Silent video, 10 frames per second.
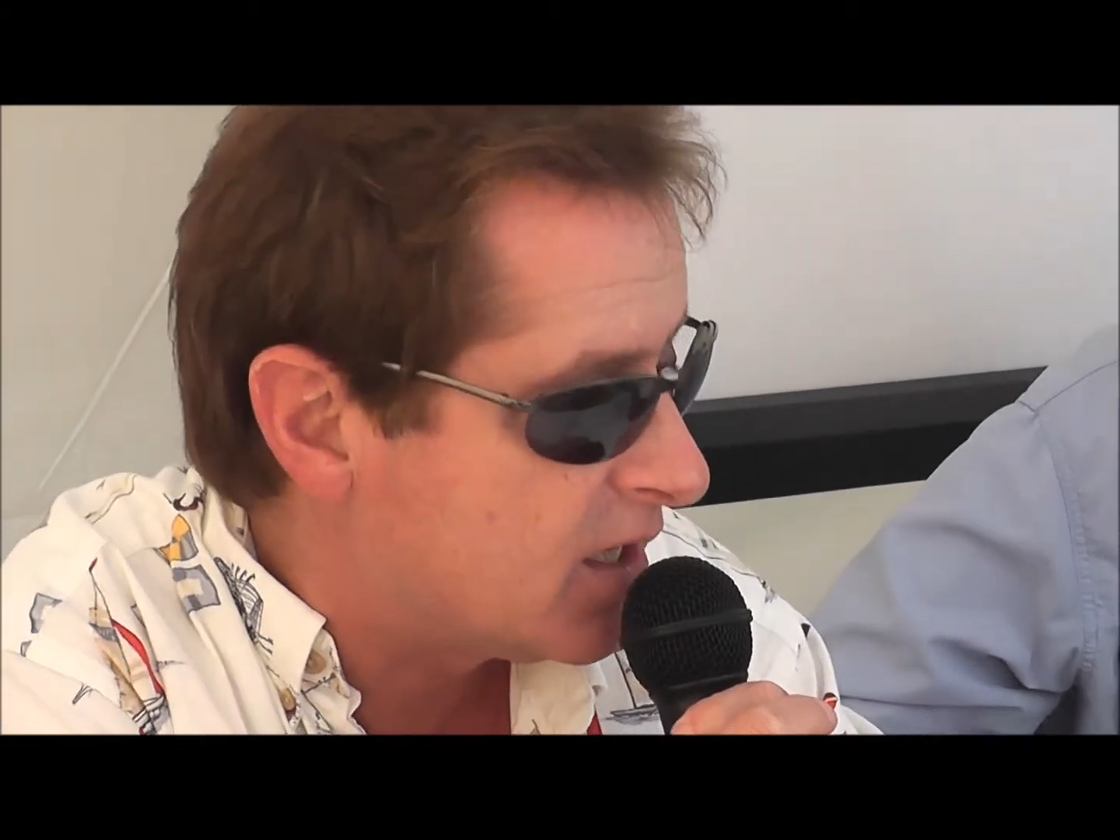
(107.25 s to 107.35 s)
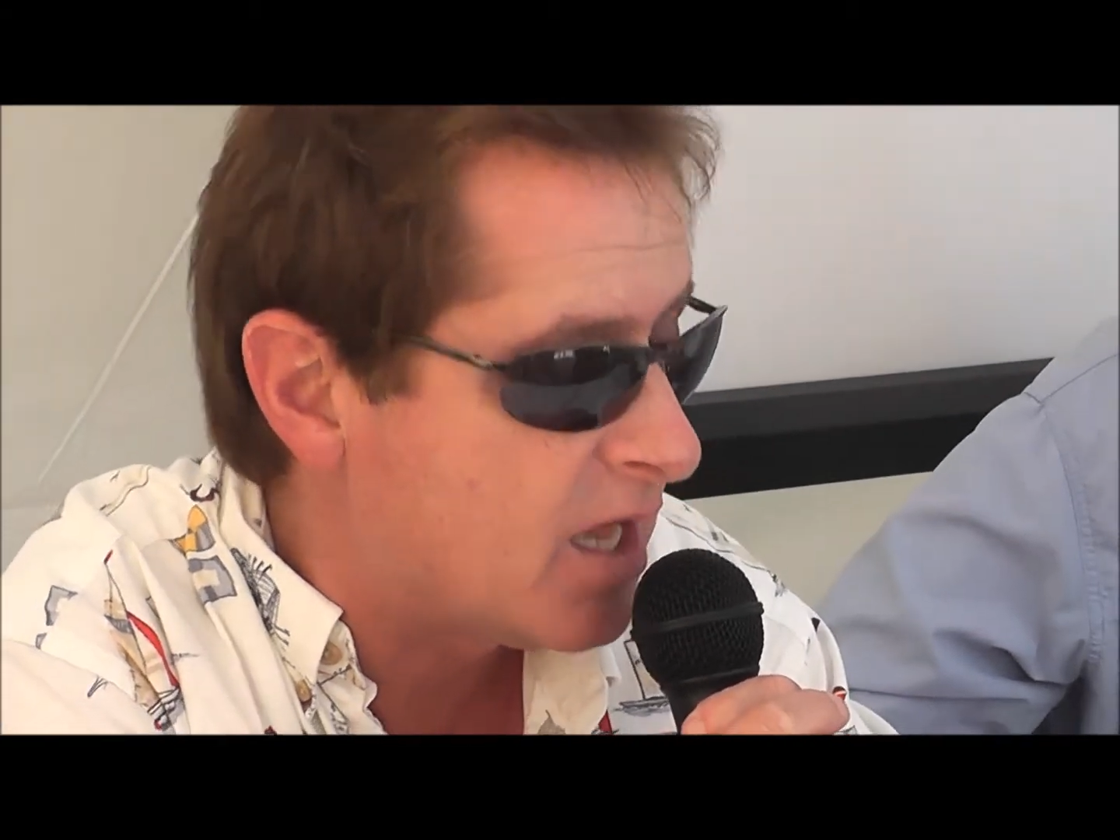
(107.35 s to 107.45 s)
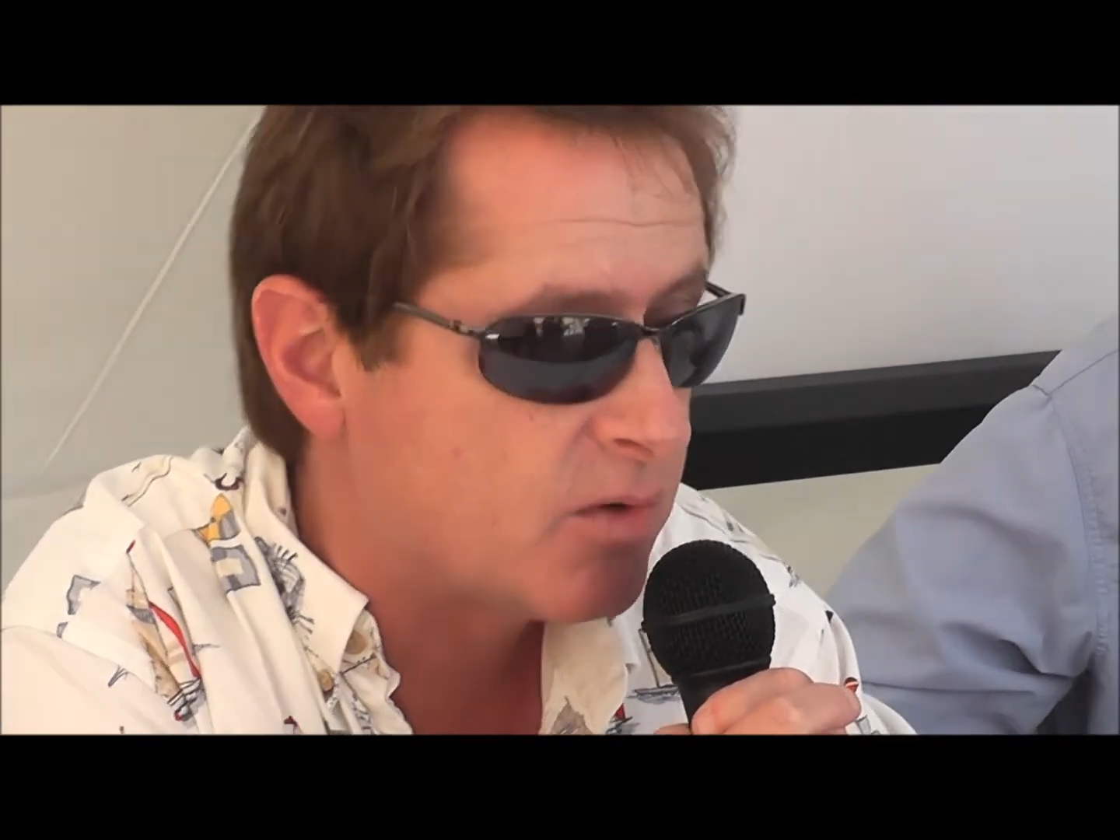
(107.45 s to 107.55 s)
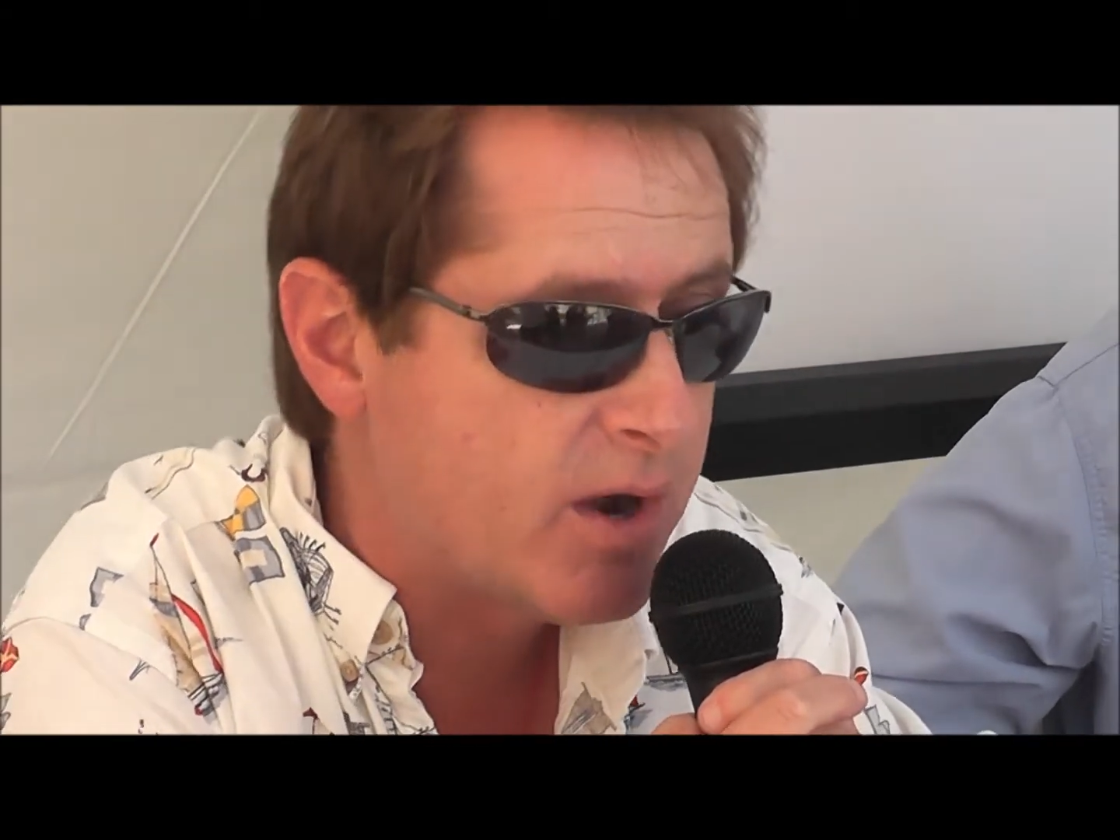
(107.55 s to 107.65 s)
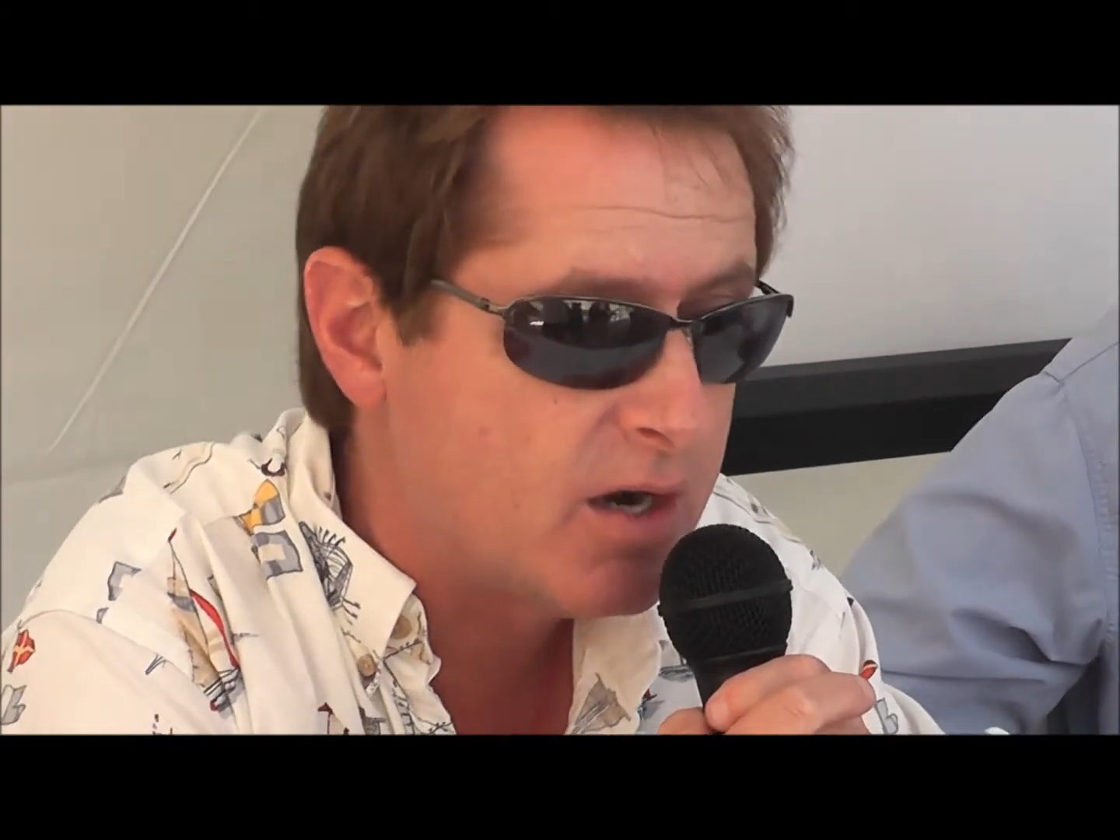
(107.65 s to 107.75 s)
in
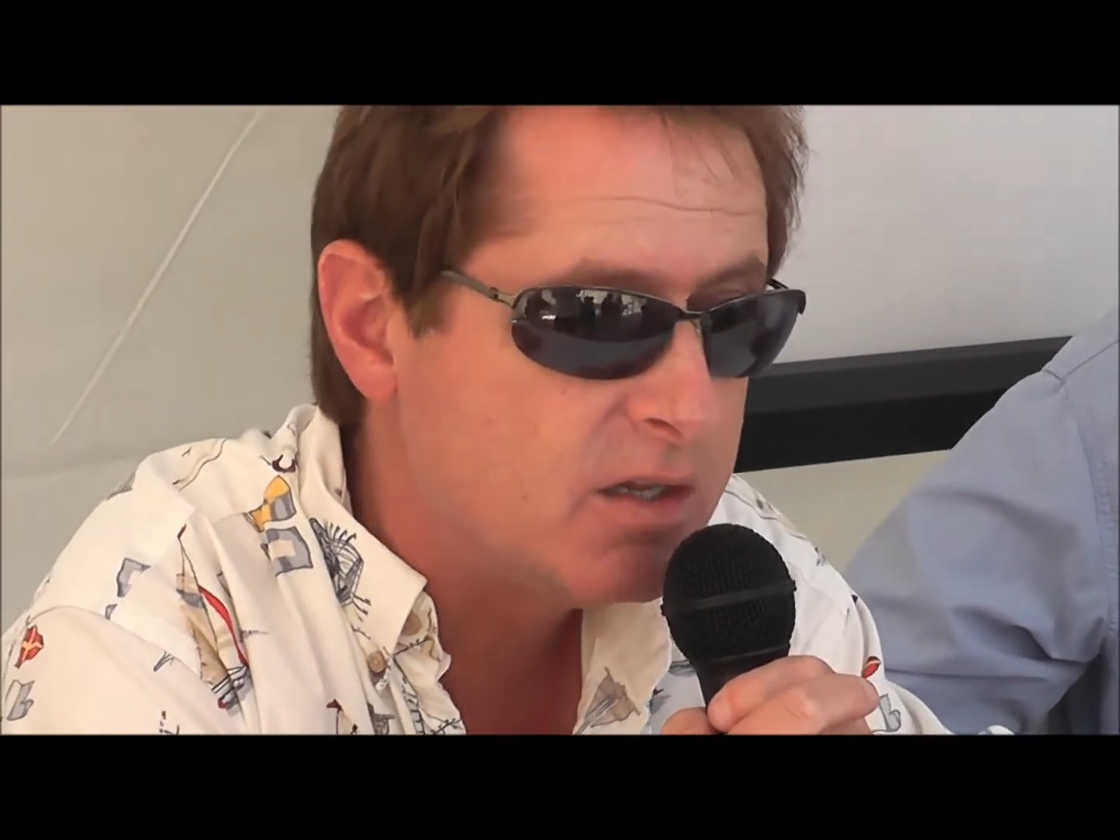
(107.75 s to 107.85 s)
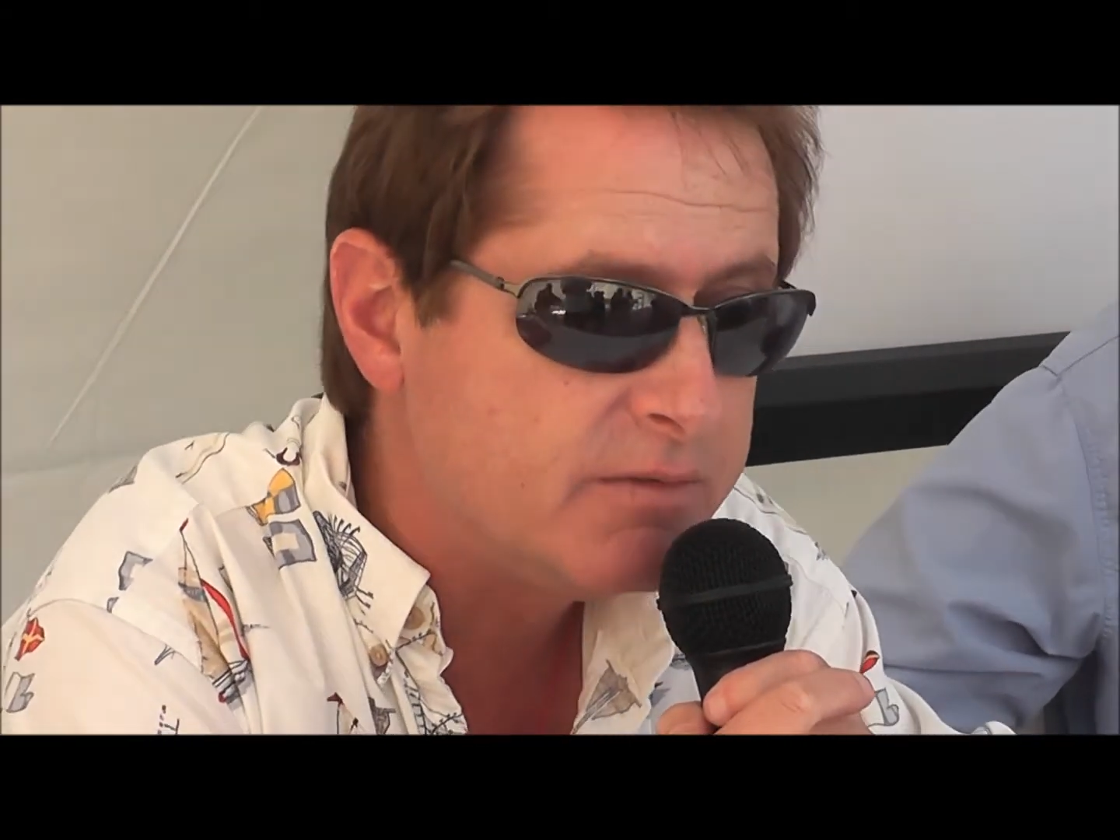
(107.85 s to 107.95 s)
Colorado,